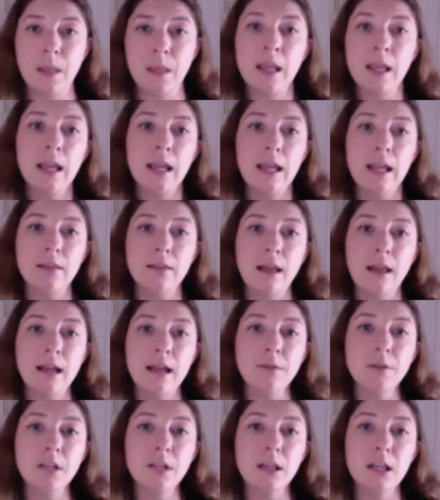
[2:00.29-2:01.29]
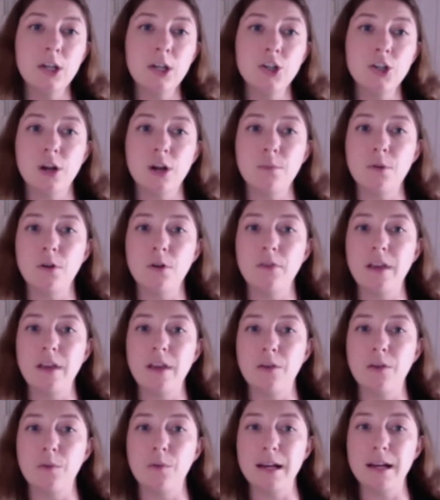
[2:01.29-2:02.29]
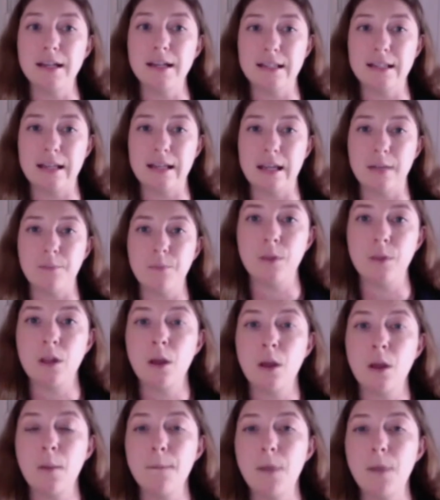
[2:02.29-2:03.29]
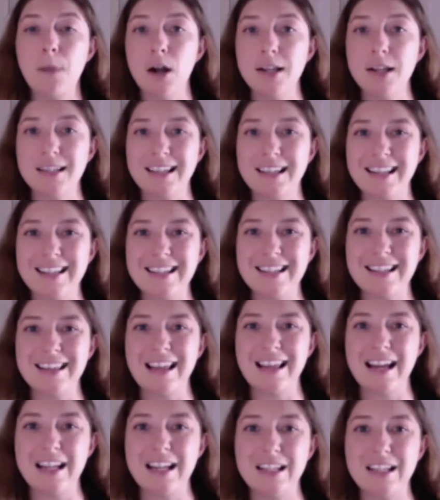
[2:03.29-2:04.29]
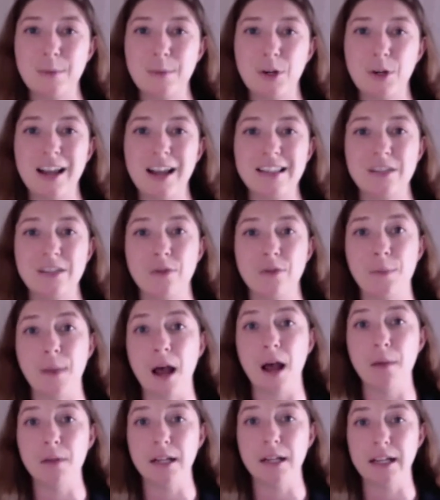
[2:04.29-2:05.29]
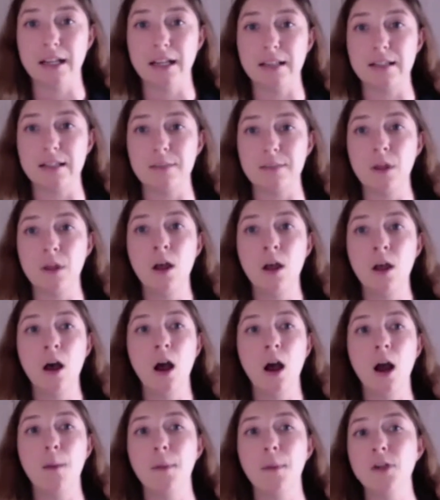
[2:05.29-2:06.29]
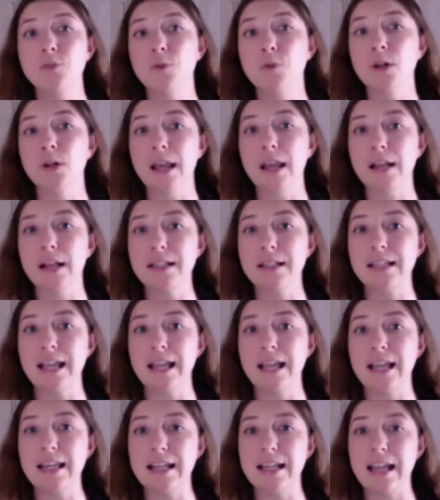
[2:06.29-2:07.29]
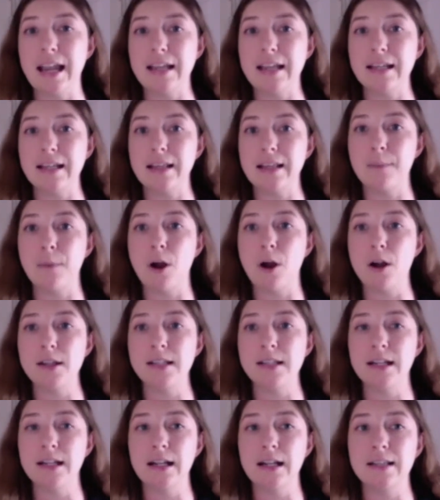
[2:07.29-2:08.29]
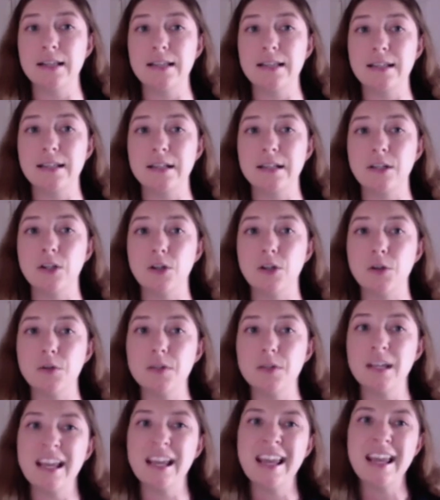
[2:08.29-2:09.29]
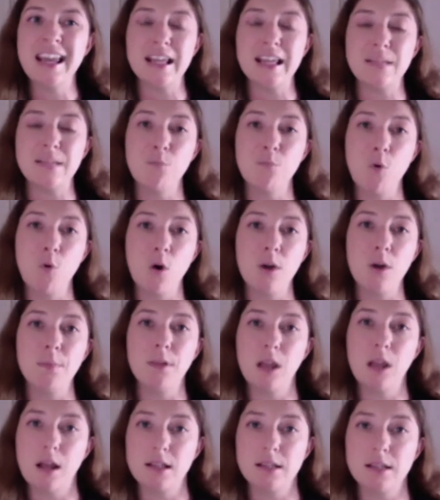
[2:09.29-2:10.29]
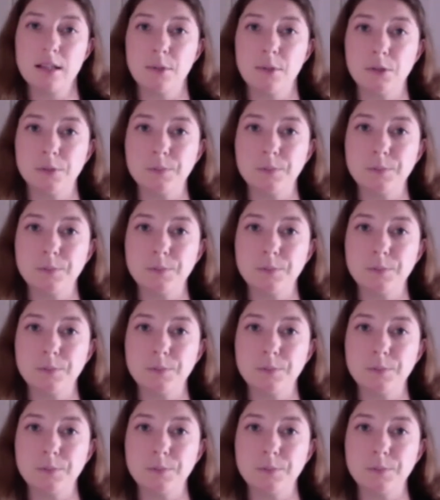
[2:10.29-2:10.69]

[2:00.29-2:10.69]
In line with the literature on motivated reasoning, partisans, that is Democrats and Republicans, are much more likely to indicate that partisan consistent news is more plausible.